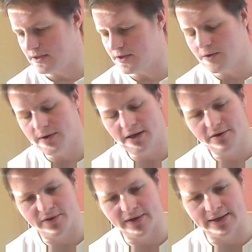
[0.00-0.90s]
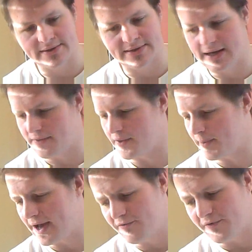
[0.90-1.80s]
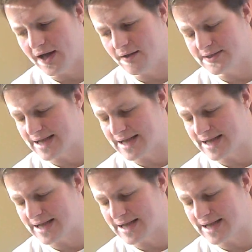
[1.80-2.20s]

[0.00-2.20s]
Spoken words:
You know, another thing is that the pedophile